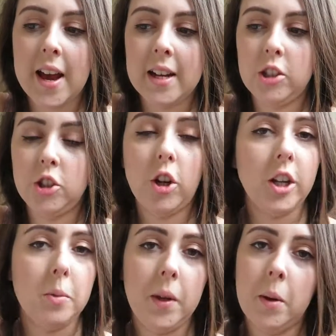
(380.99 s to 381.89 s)
and you're not
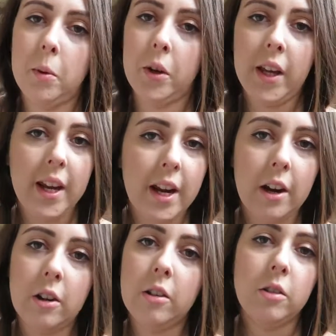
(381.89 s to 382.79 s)
going to be able to
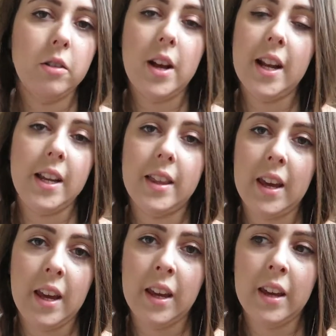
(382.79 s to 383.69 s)
hear
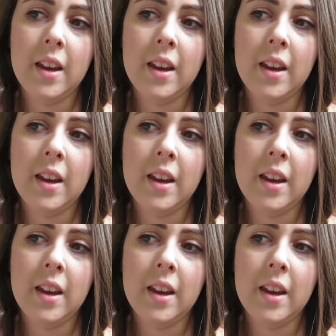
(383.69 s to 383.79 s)
anything,